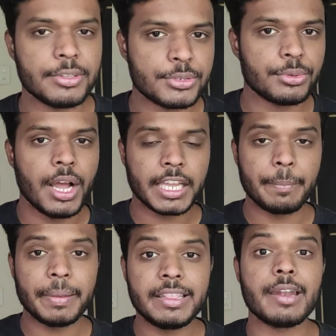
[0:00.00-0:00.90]
and also
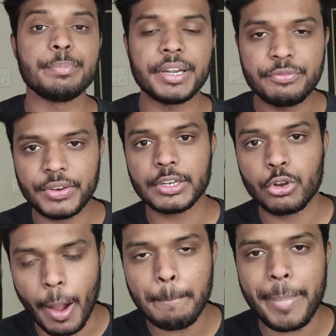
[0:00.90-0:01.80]
keeping their
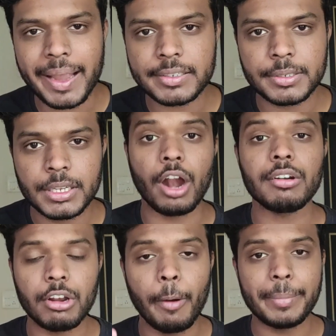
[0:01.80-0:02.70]
midfield compact to
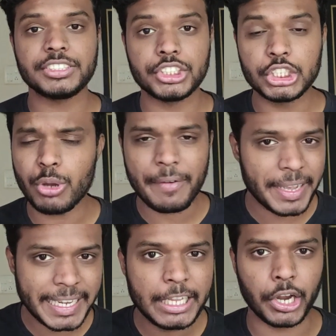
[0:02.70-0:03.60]
not allow Messi to
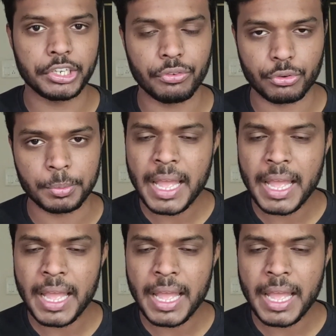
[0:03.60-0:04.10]
have any kind of